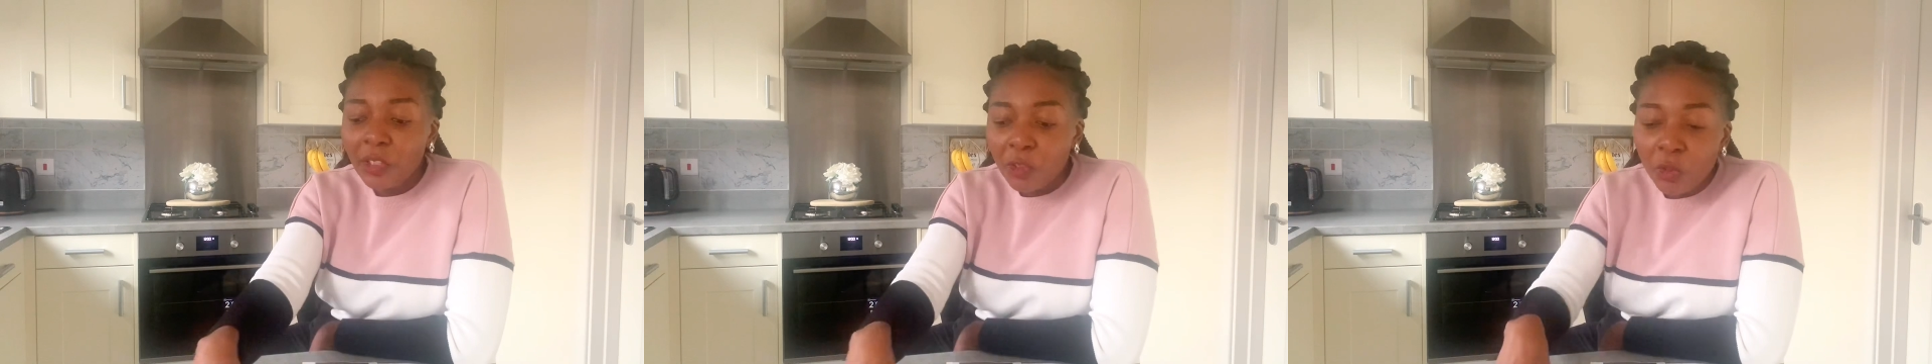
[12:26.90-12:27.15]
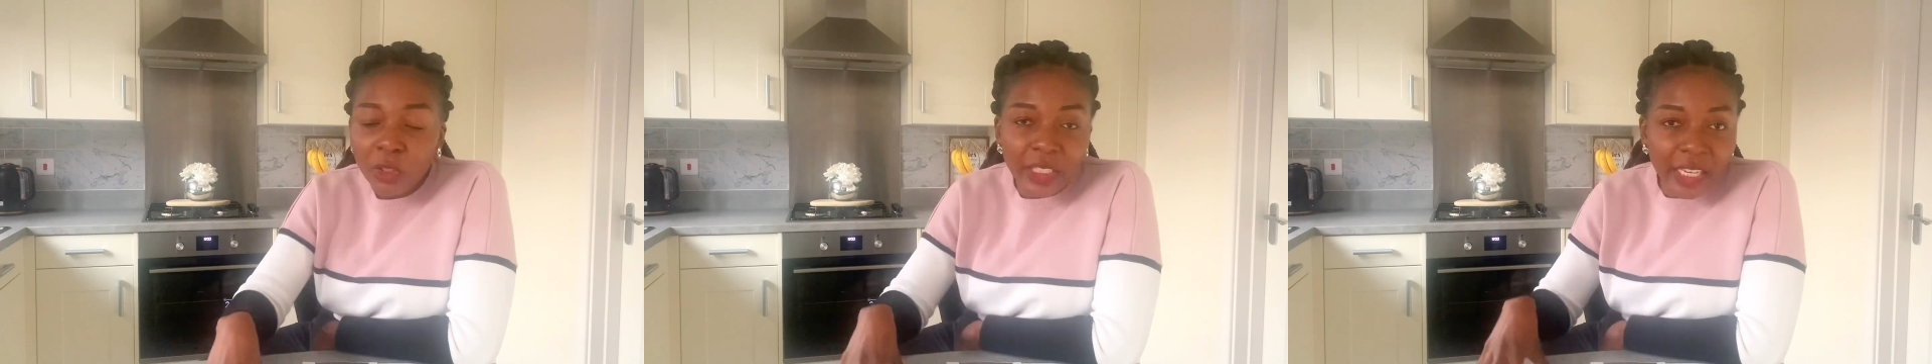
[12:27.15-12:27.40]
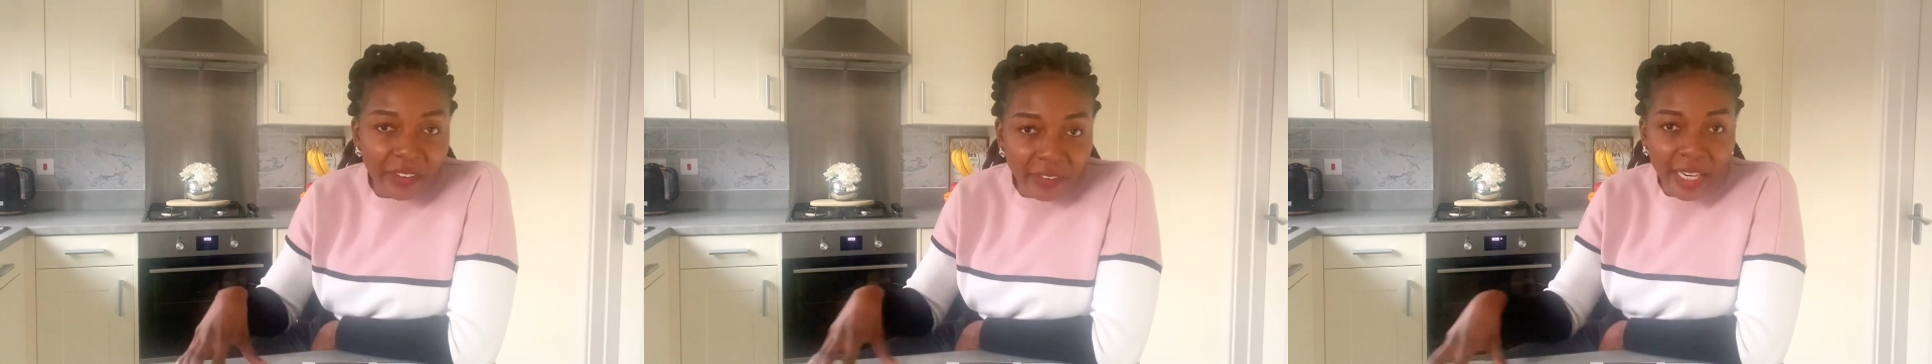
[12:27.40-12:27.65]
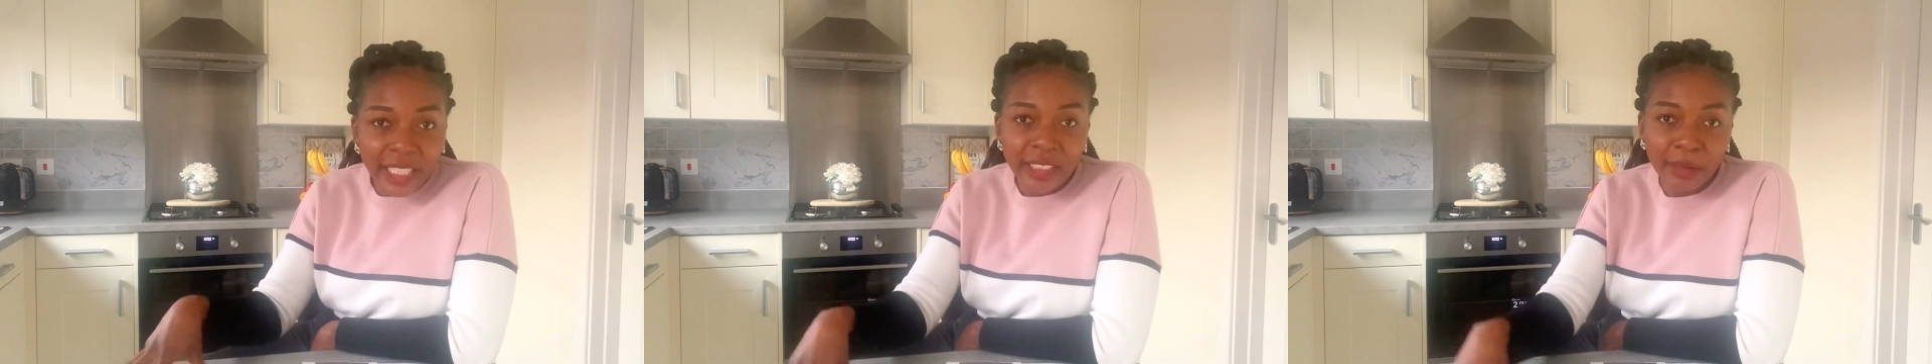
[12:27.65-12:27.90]
those
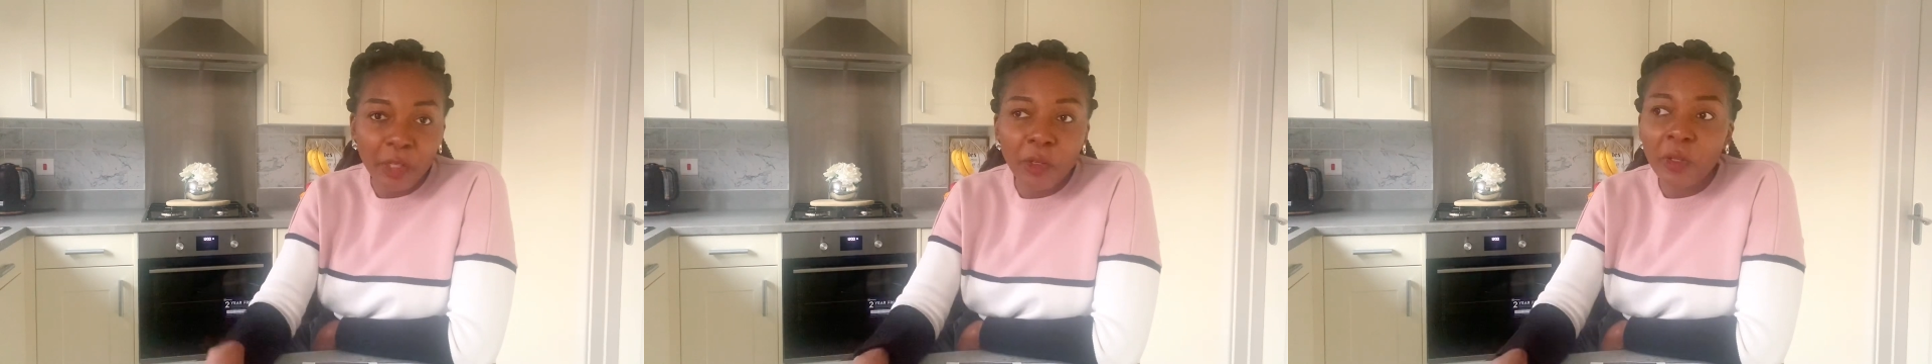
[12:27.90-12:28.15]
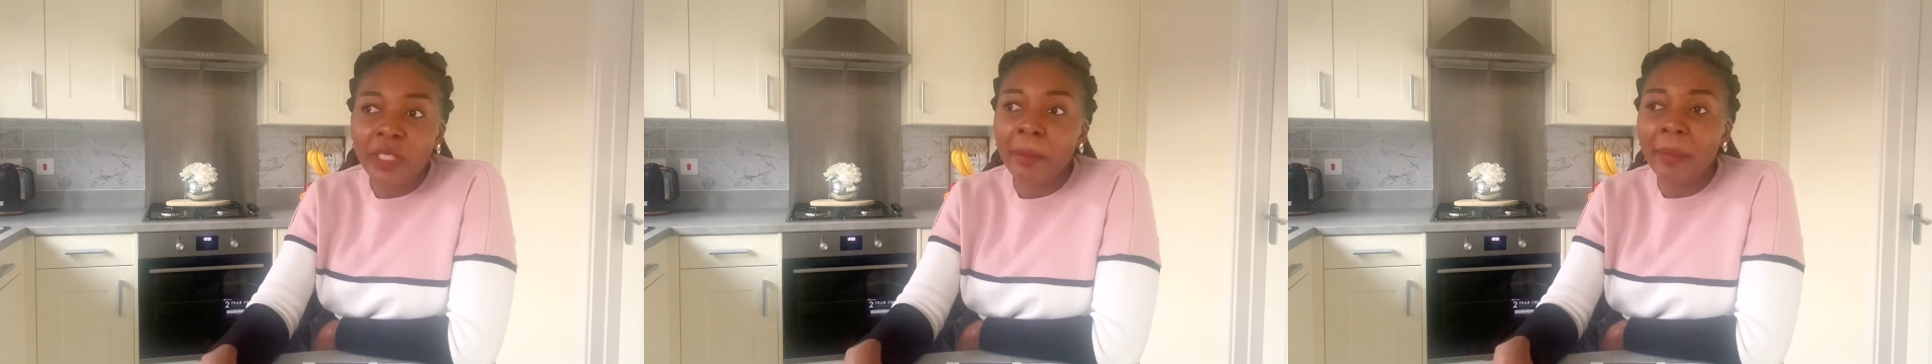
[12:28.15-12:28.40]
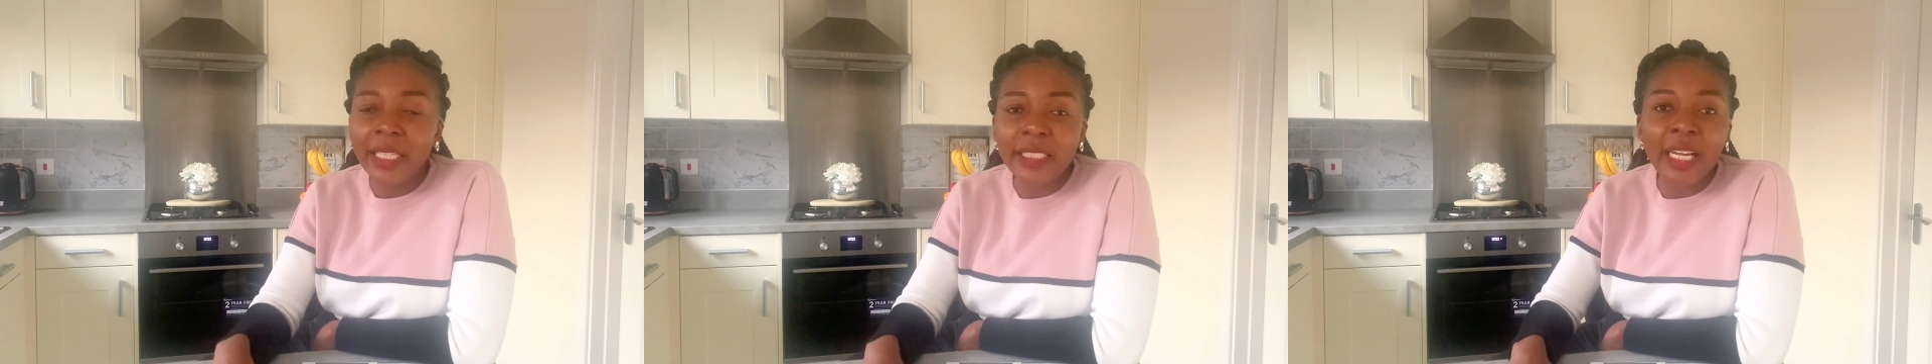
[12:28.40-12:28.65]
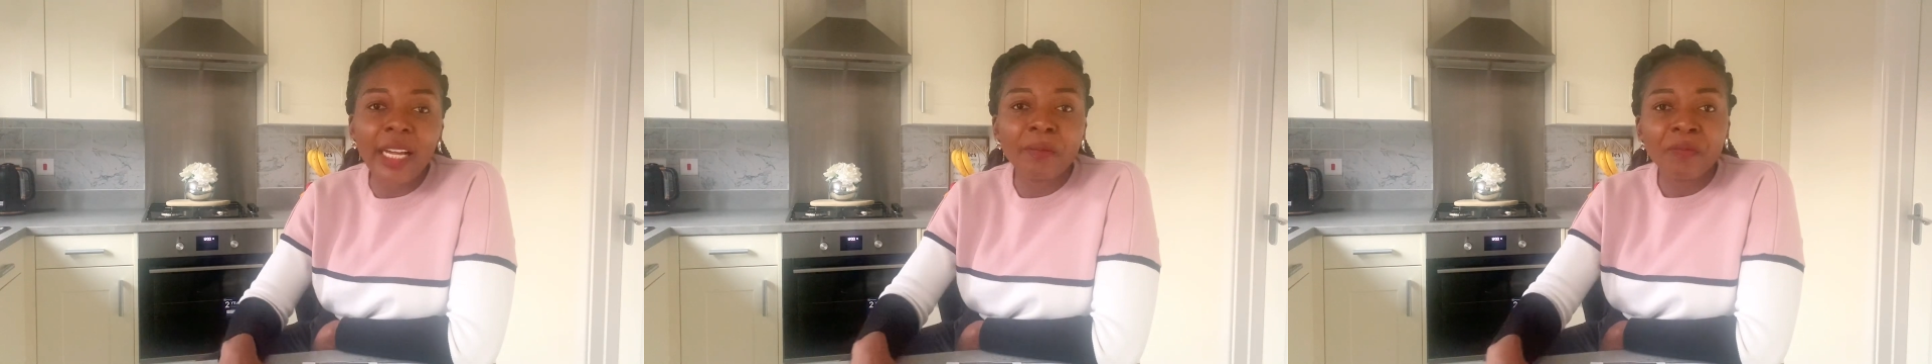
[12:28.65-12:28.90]
areas, you know, they matter.